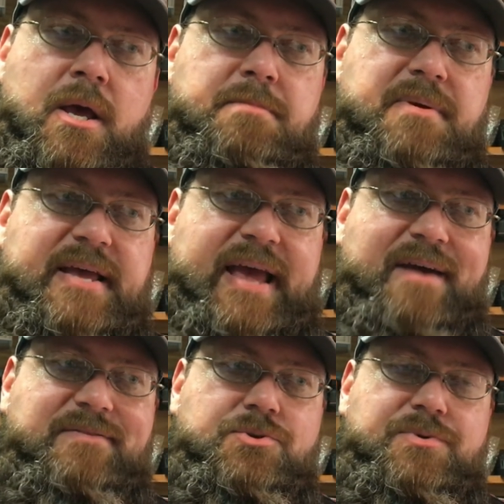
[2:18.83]
but they
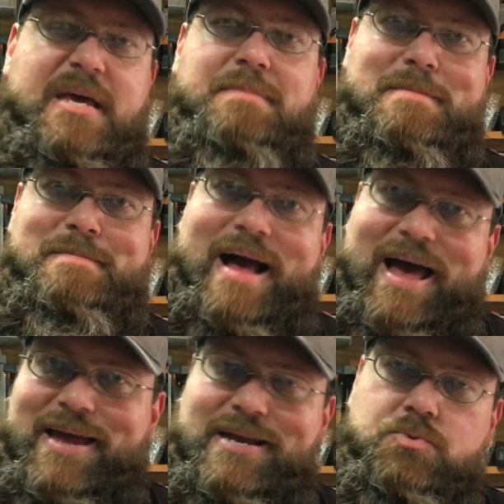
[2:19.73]
have to keep in
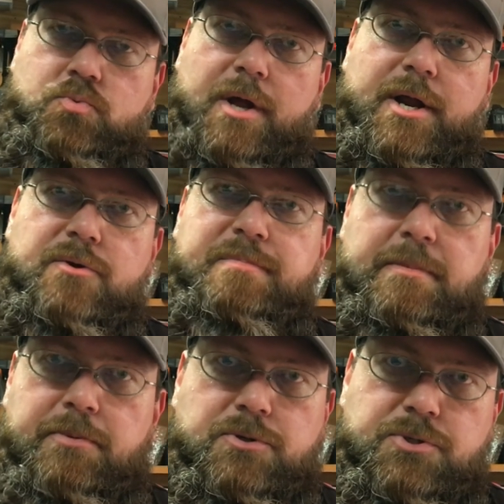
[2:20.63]
mind what other
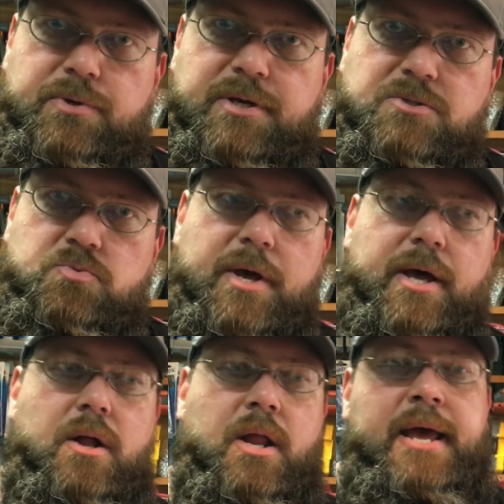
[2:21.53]
people are doing as
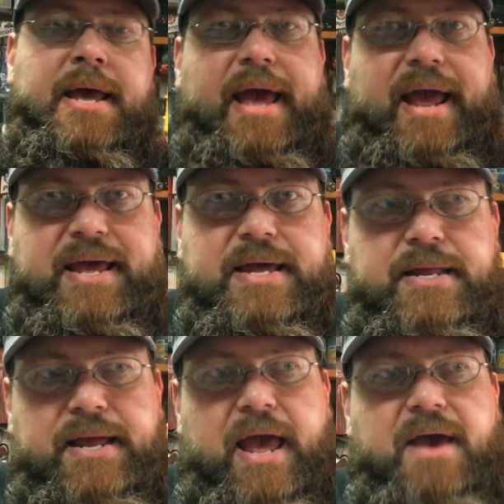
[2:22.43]
well, and
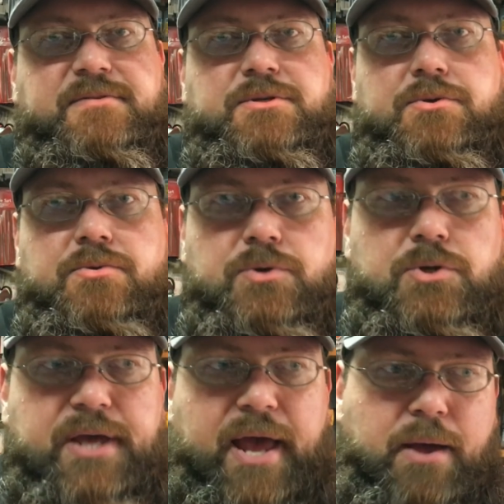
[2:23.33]
they have to
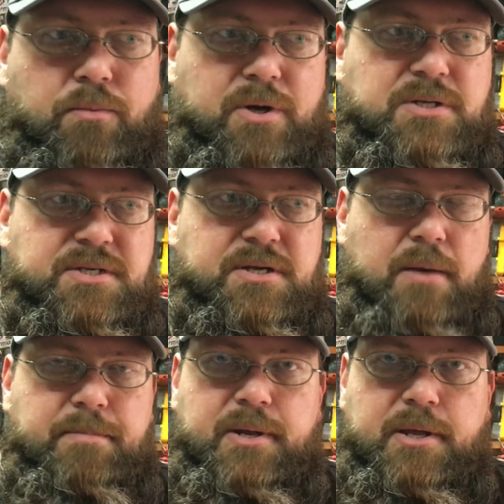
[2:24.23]
look at what is the
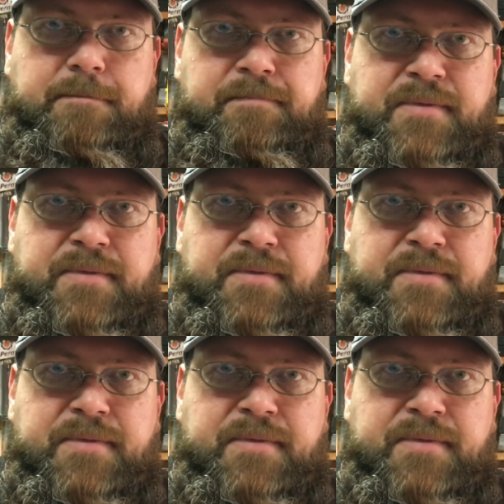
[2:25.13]
company,